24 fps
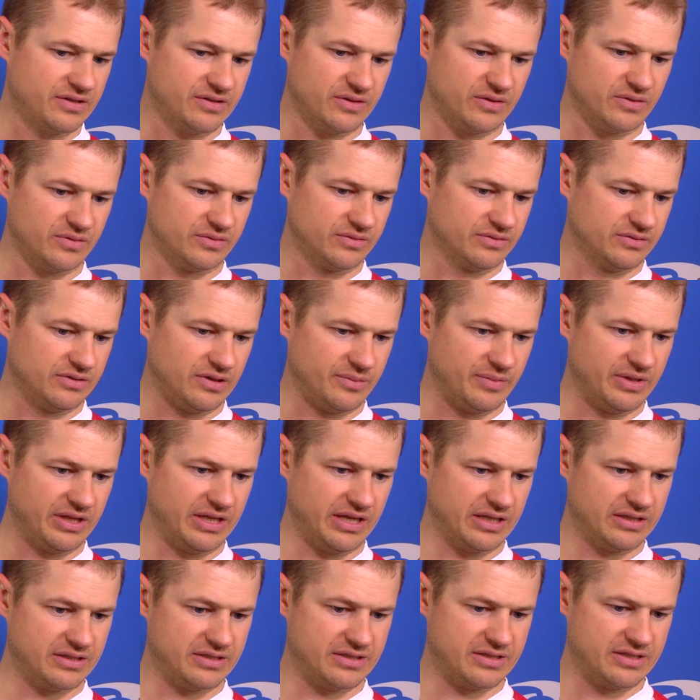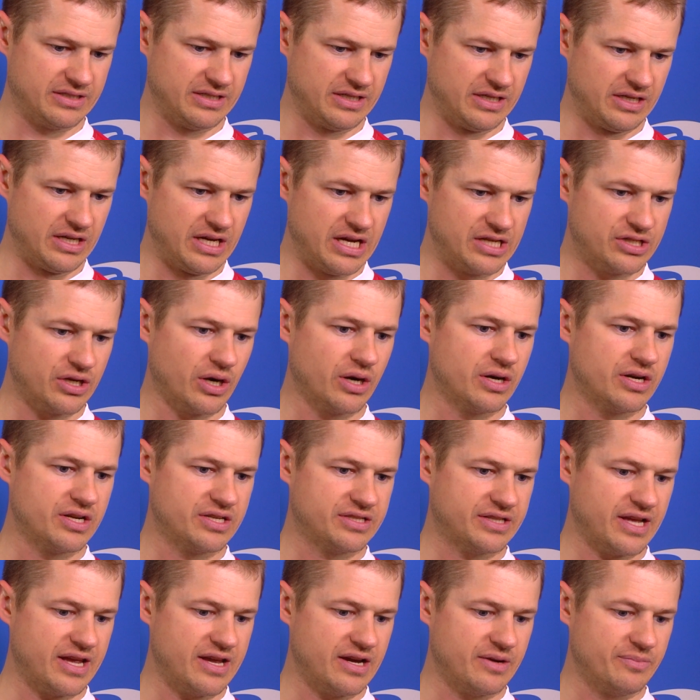So, I mean, that it's hard to
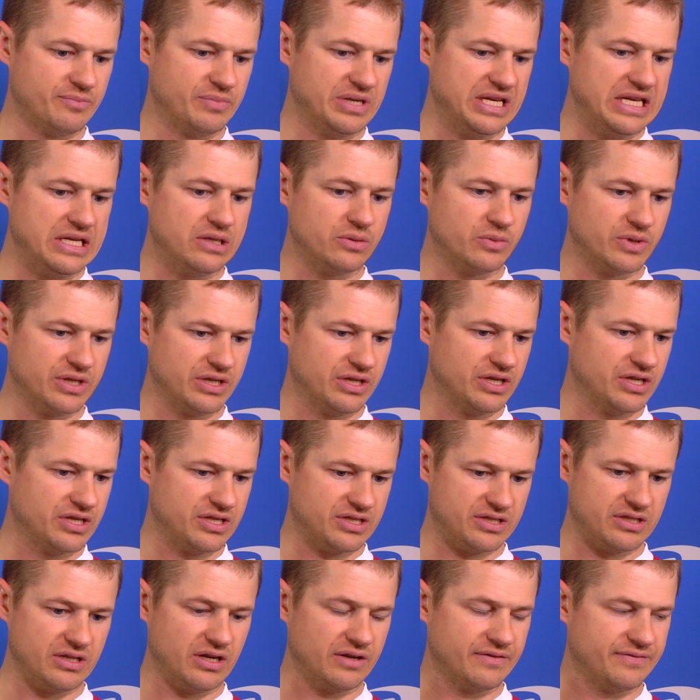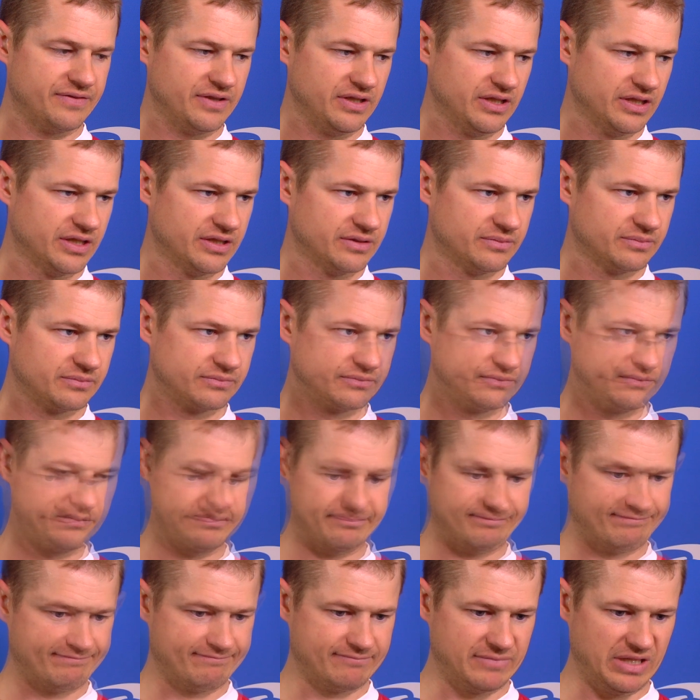stay upbeat when you're just not feeling it
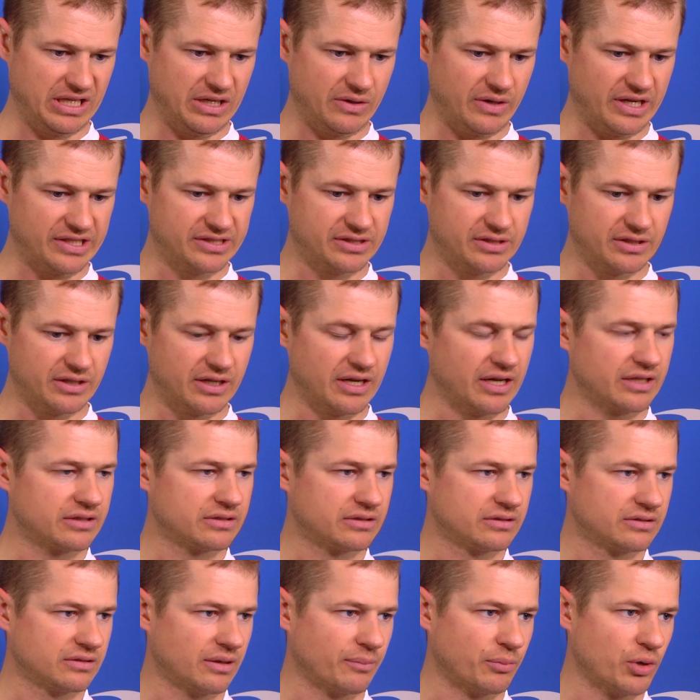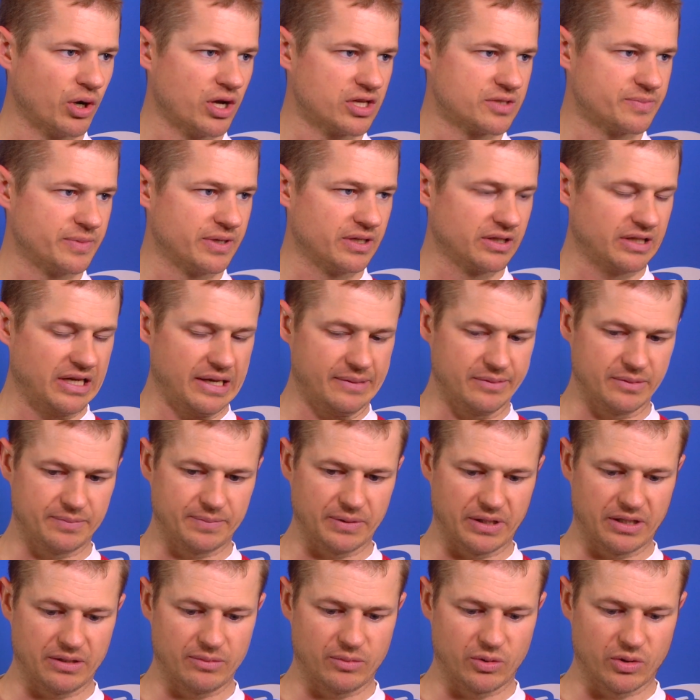you know, I still got a bronze medal game to
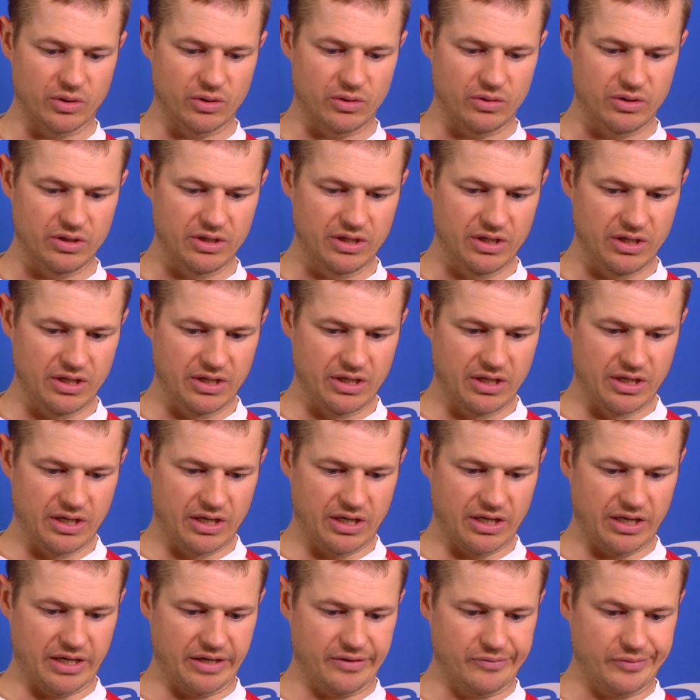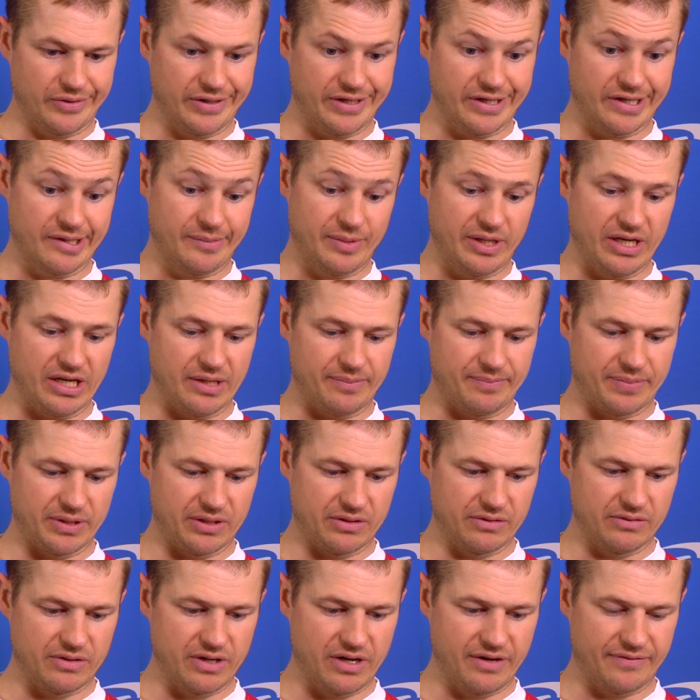play tomorrow, and we got to be up
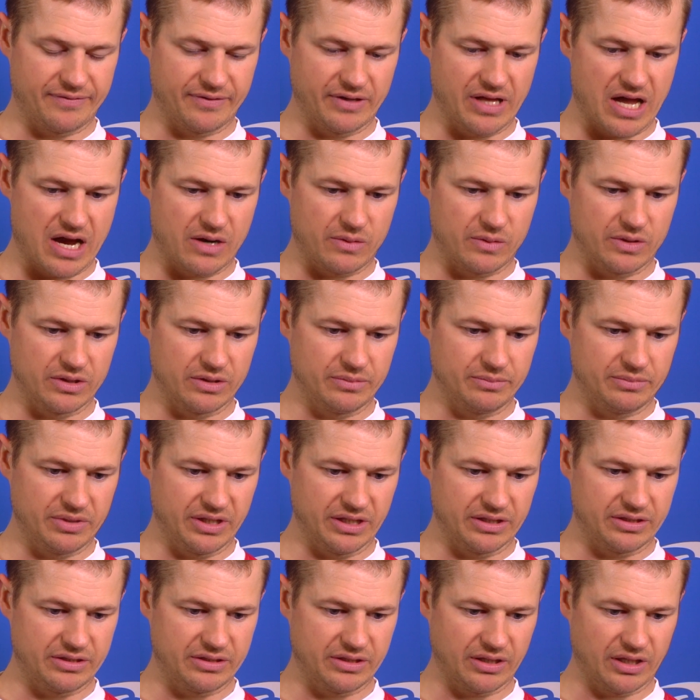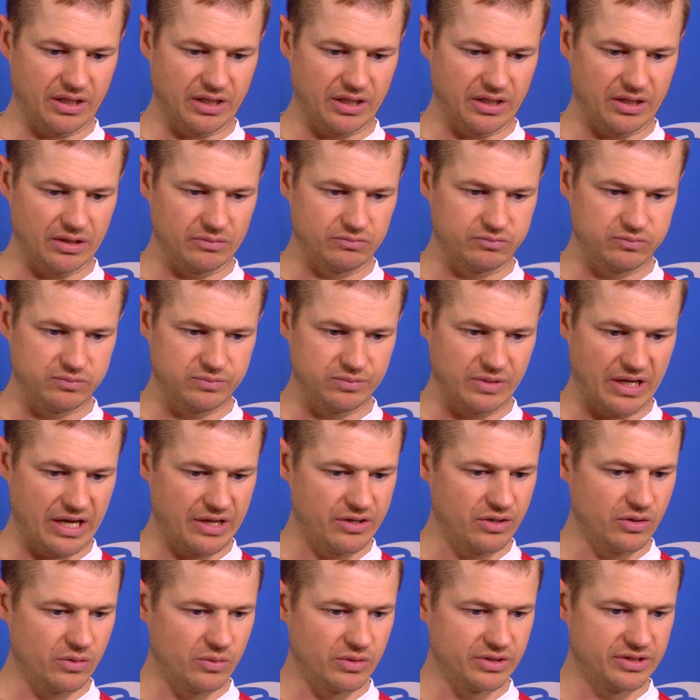and ready for that one. But uh, I
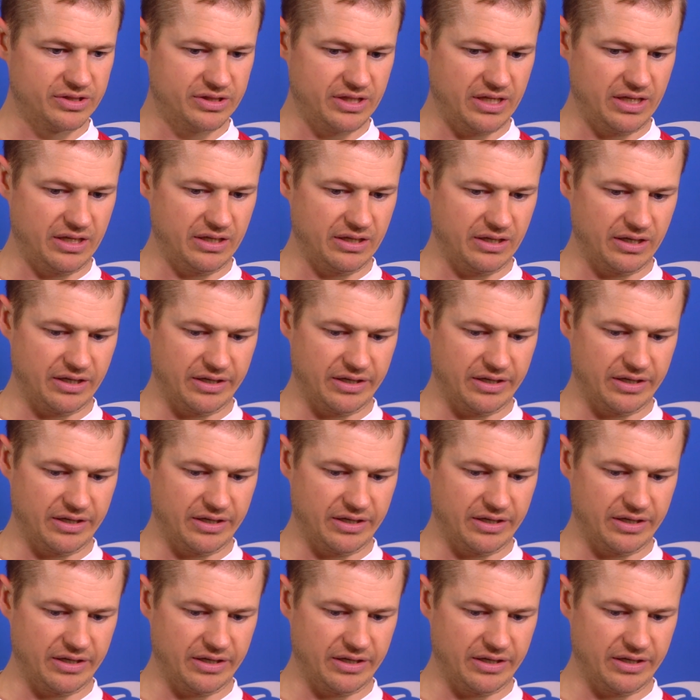don't know. We'll see.